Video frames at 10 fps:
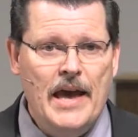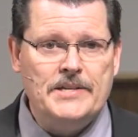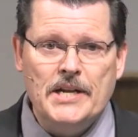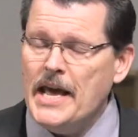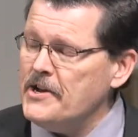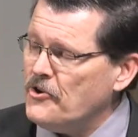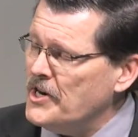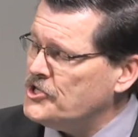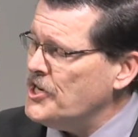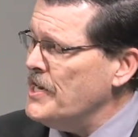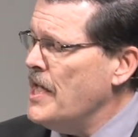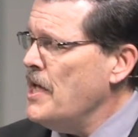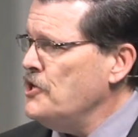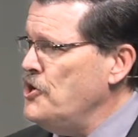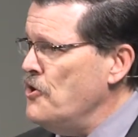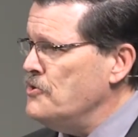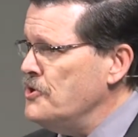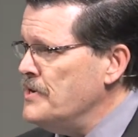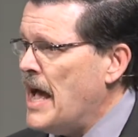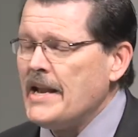And tonight, Christian, you
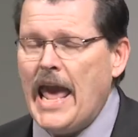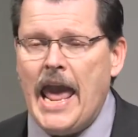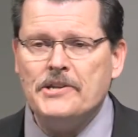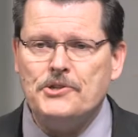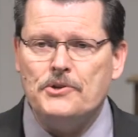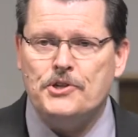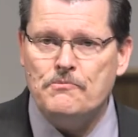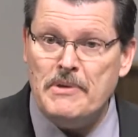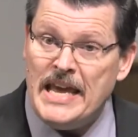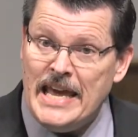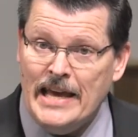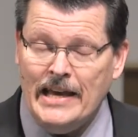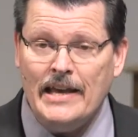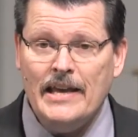do not answer to me.